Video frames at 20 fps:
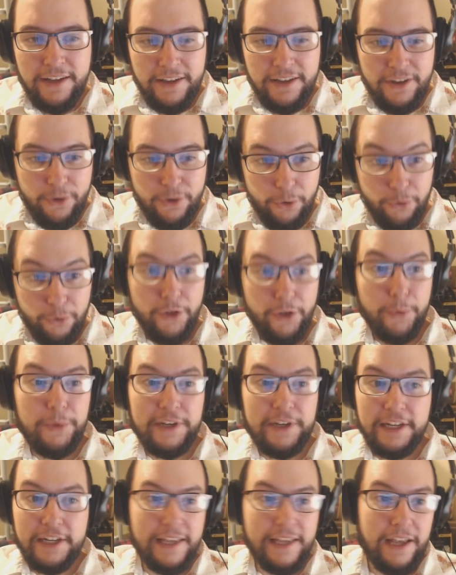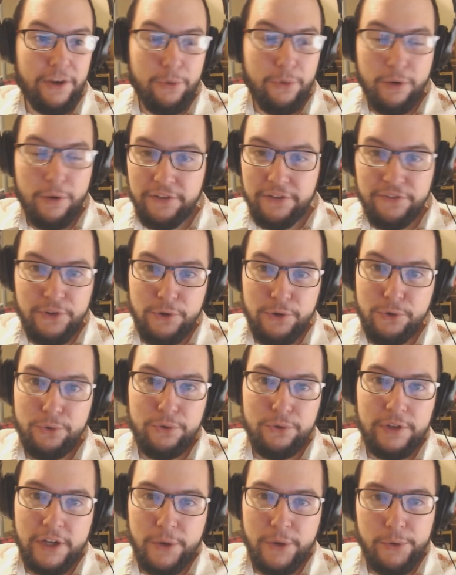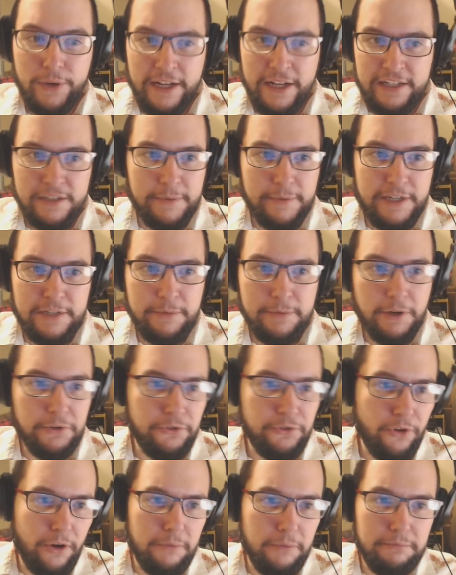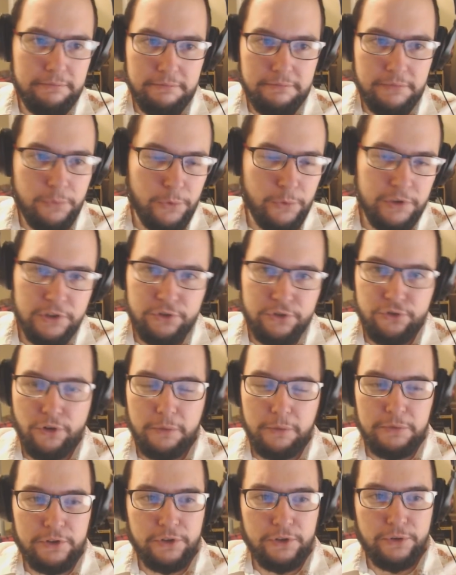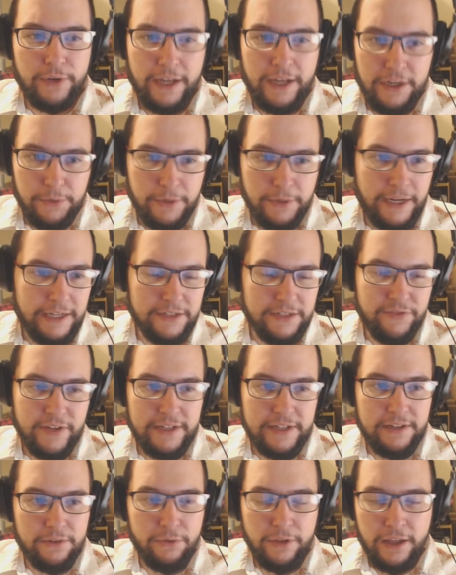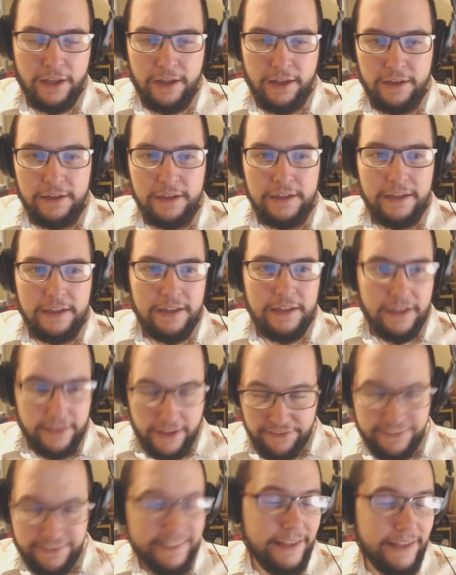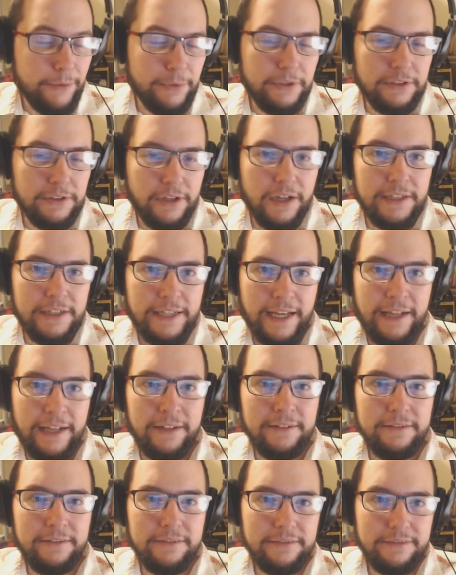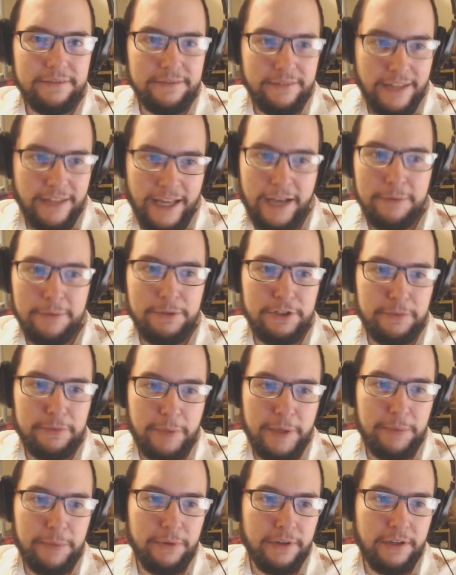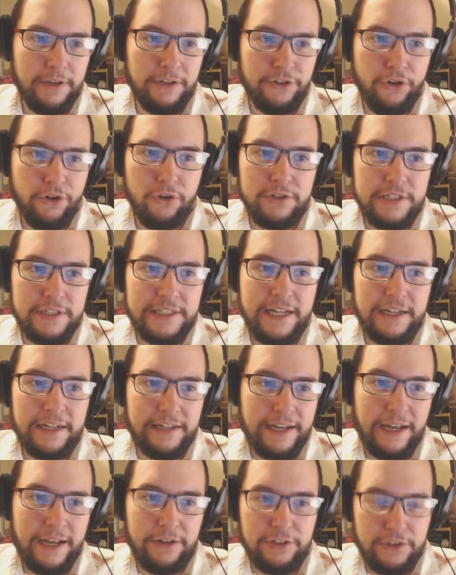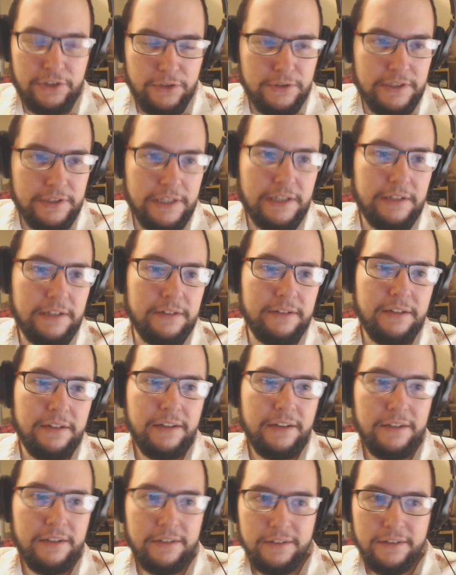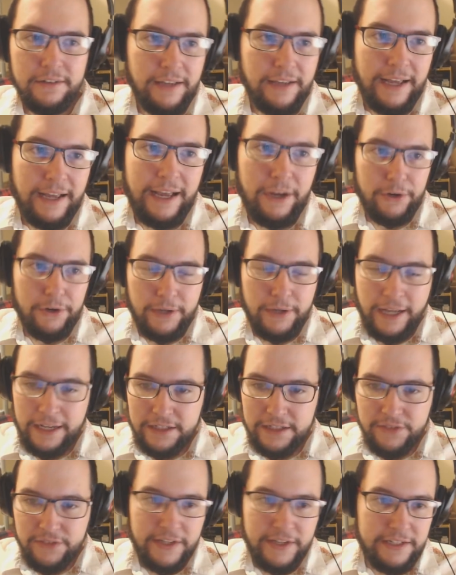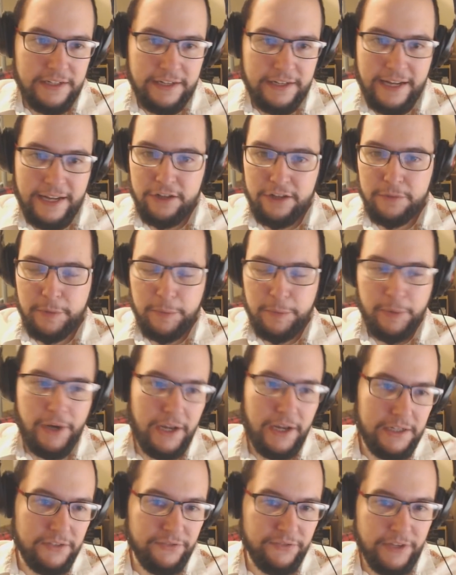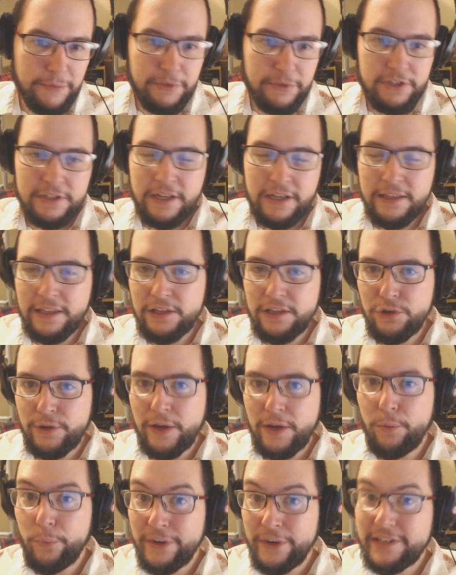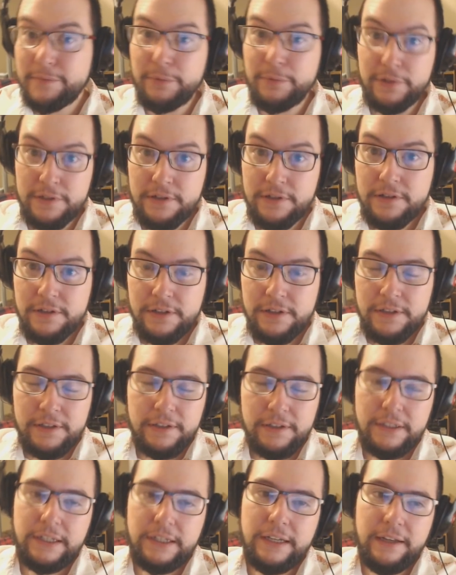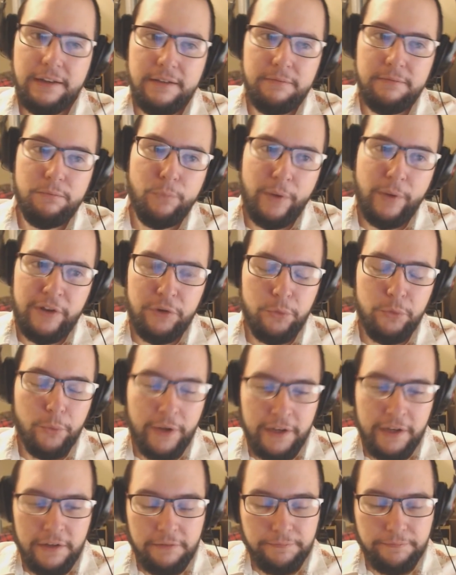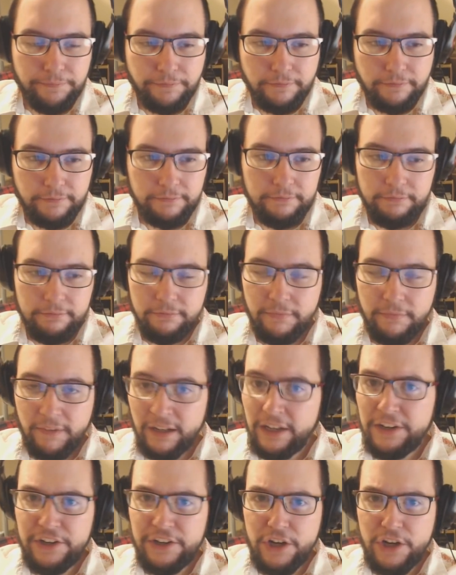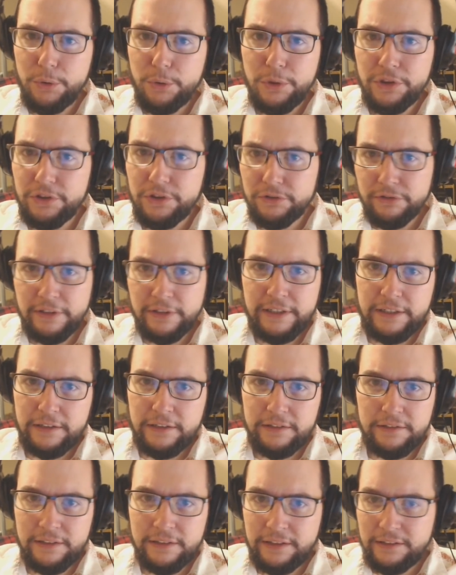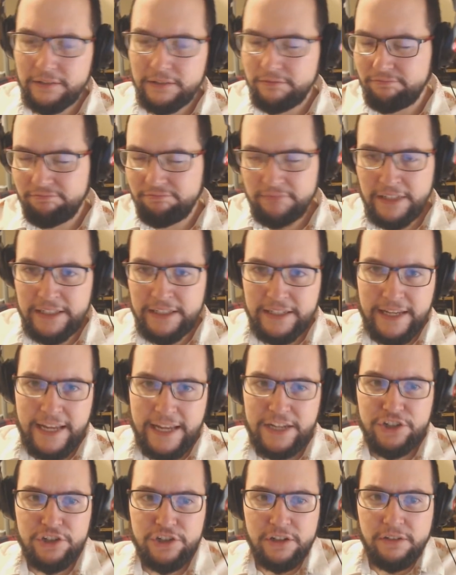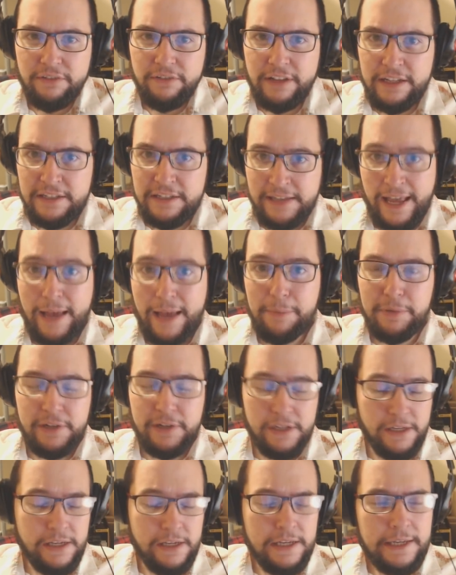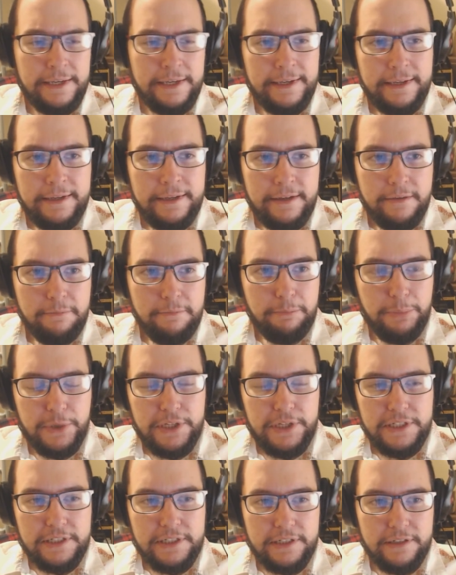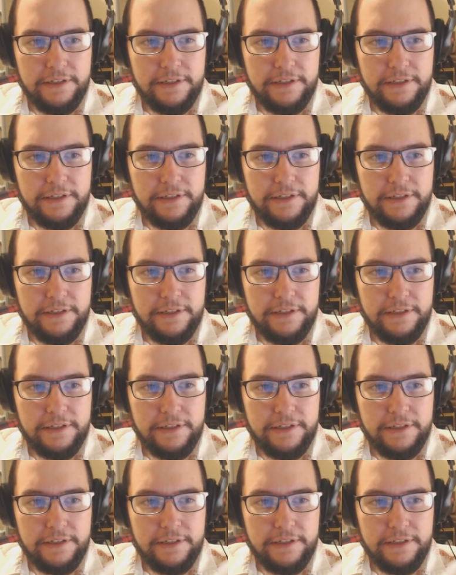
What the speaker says: although we did get quite a few, you know, exclamation mark drop, what does drop do? How do I activate it and all that? I think that will die down, how much people are not understanding how to use it and how activate it and how to be part of it, because I think you get whispered when you win and no other real indication that is happening. But